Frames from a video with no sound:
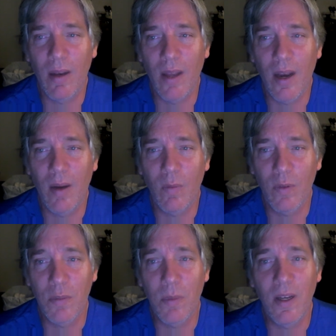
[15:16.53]
not
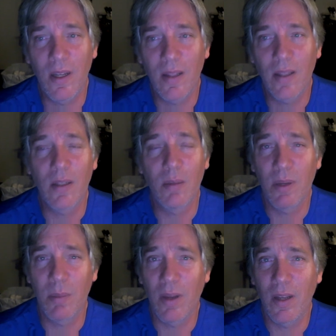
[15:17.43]
overspending the little bit
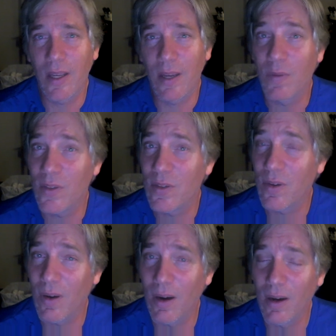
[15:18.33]
of money I get for this
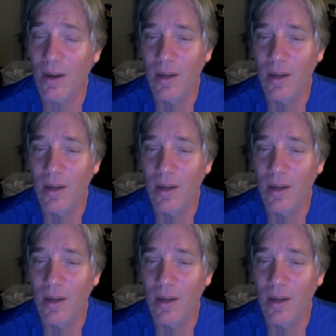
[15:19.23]
car.